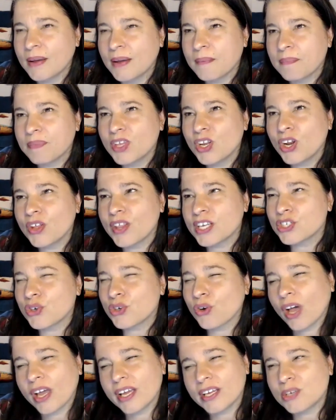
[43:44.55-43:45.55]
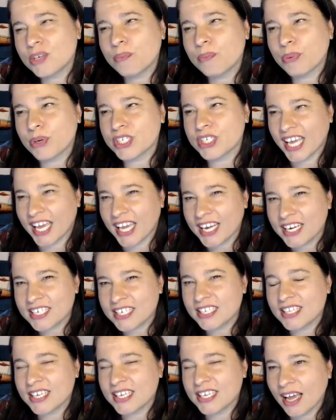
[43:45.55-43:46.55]
they're trying to
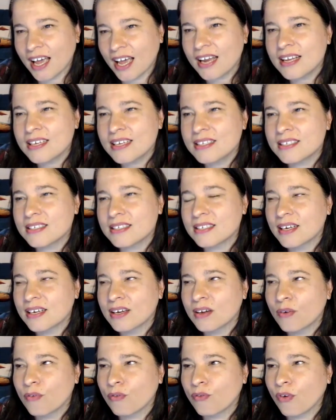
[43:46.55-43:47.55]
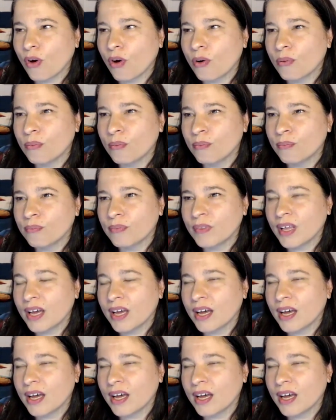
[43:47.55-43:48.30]
protect the artists from,